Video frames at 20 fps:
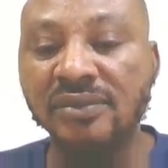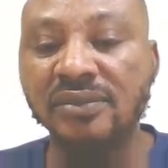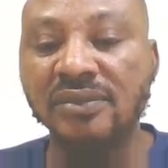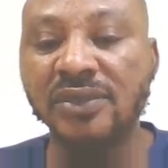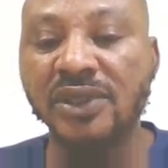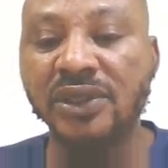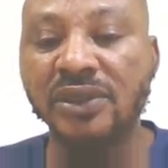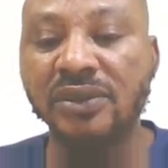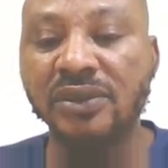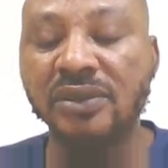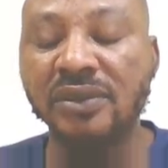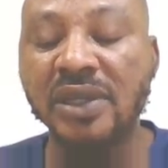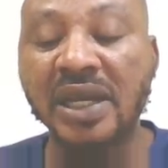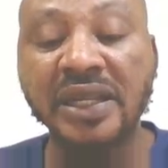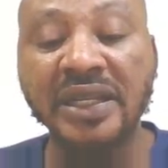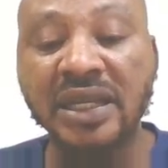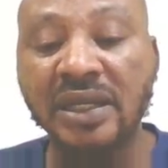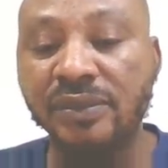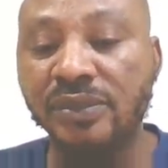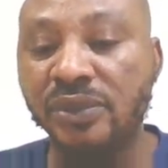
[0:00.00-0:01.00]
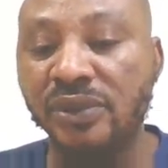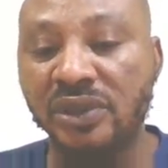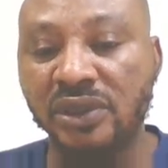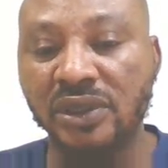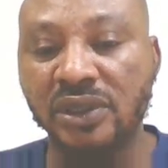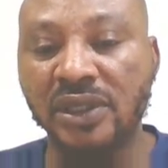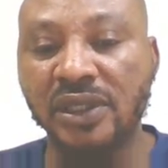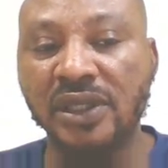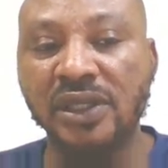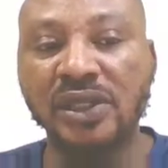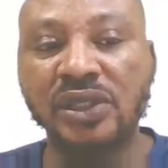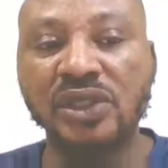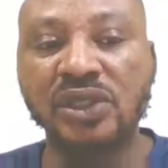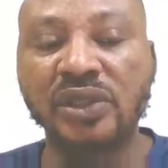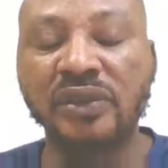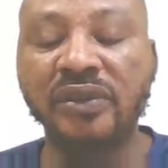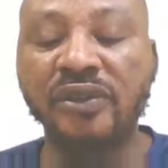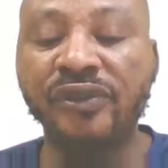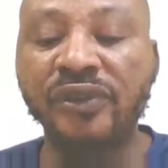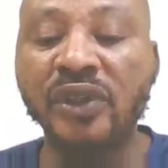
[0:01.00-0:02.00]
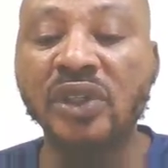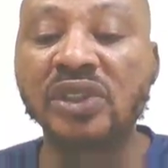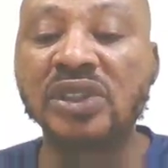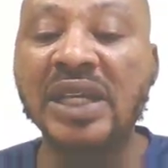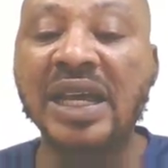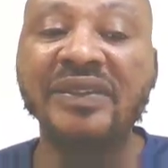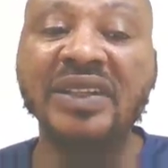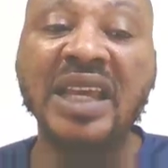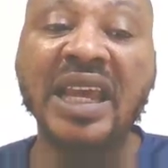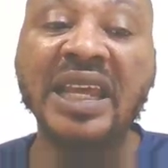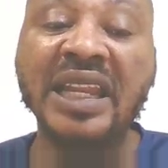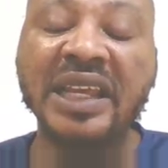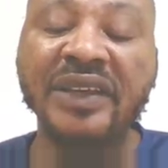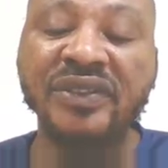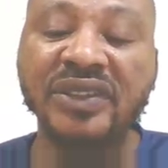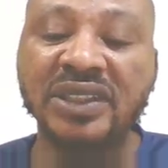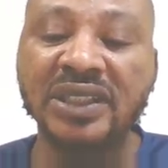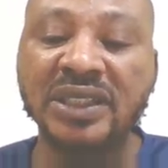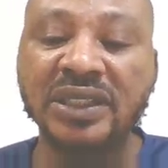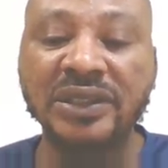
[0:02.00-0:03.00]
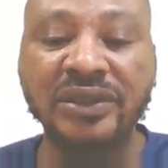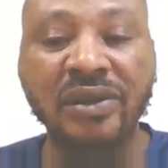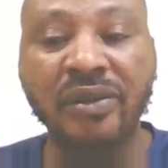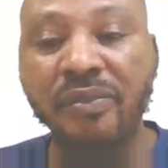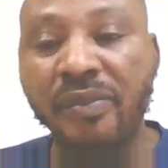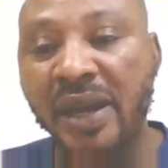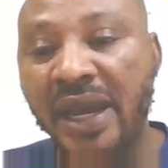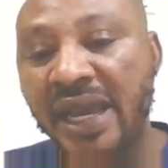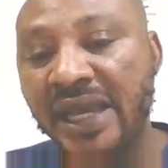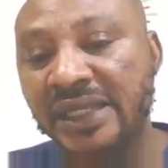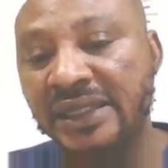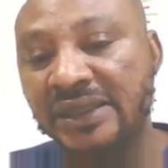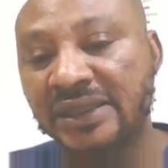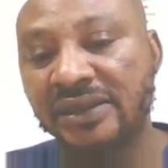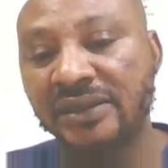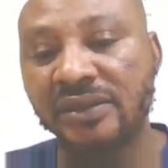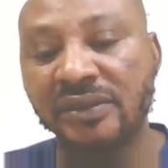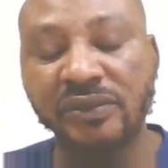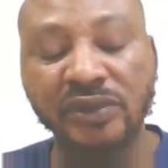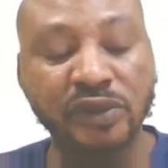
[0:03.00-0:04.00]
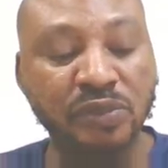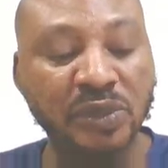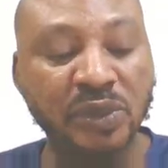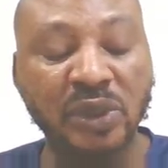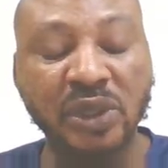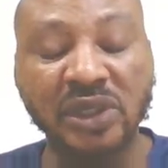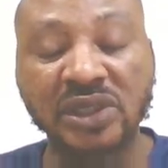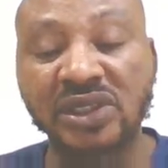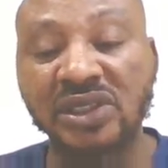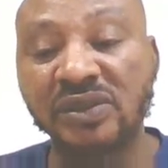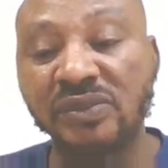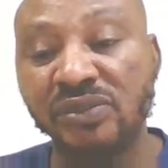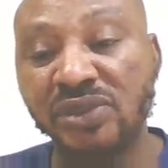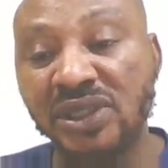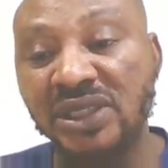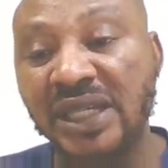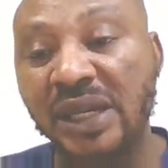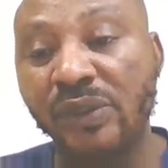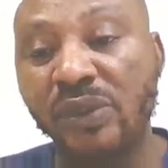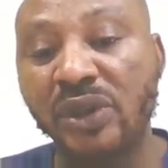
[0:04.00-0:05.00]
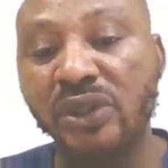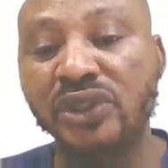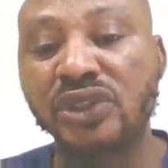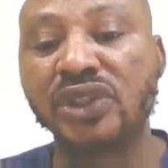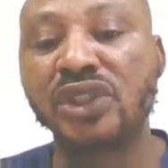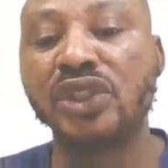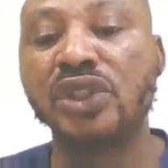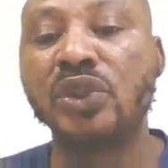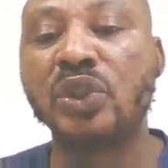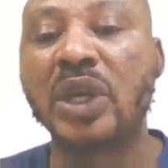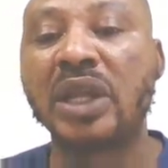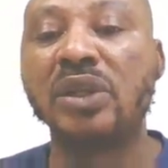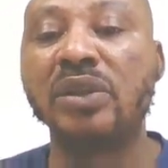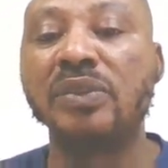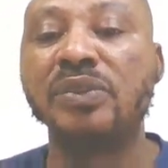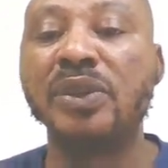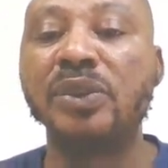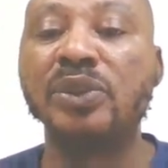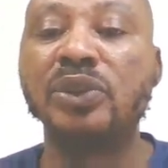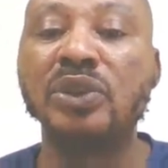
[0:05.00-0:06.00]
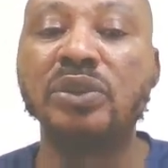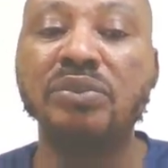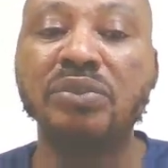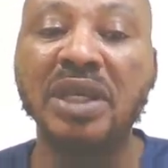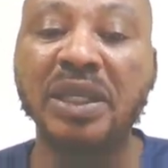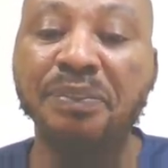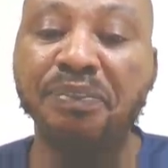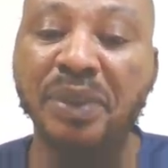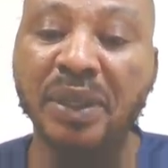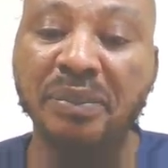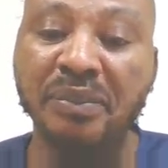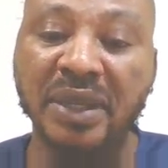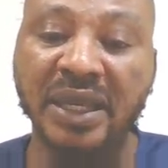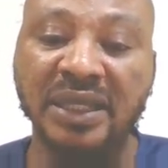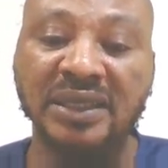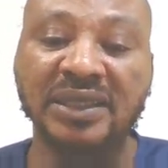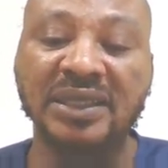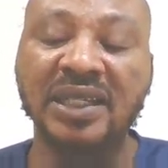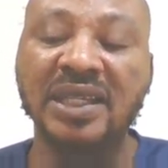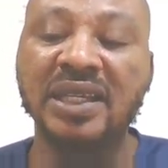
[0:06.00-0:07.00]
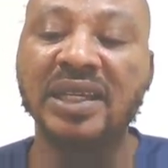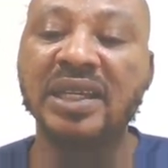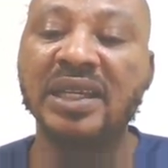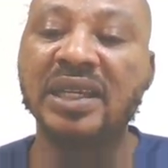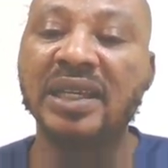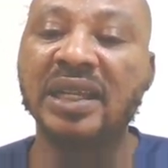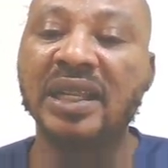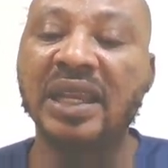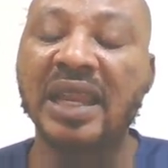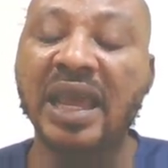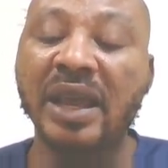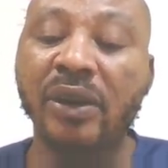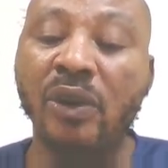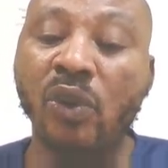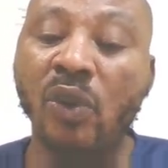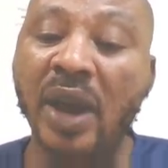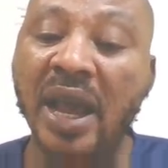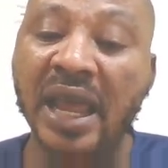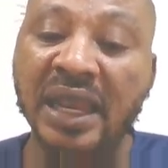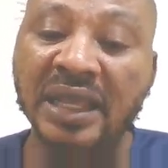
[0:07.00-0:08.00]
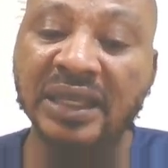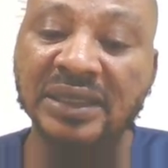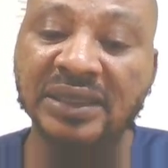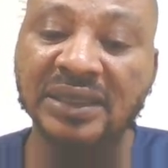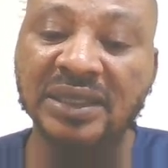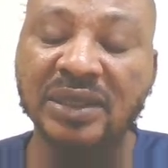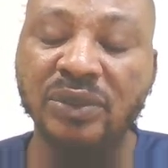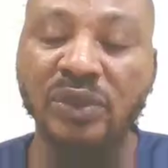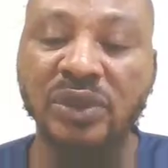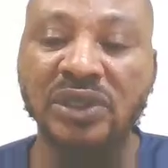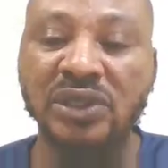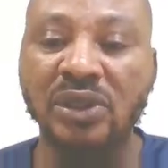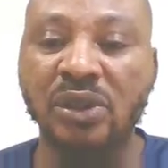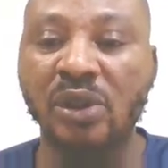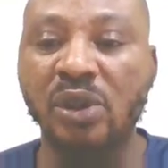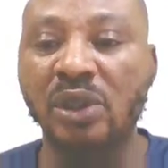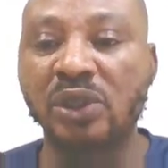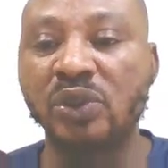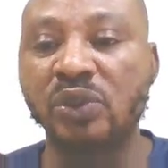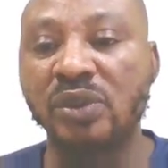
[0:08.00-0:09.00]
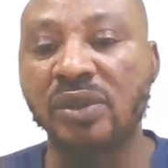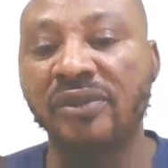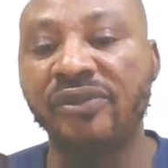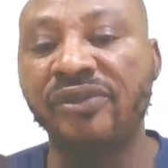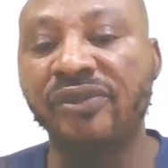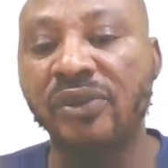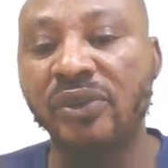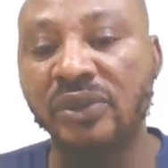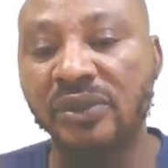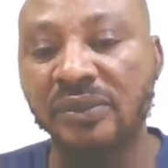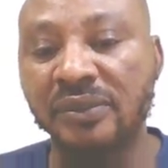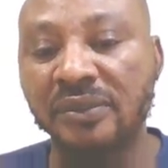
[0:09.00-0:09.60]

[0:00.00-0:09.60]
enabled. So if the phone doesn't have the NFC, don't buy it. Which because it means that you cannot be able to make payments like wirelessly with your phone,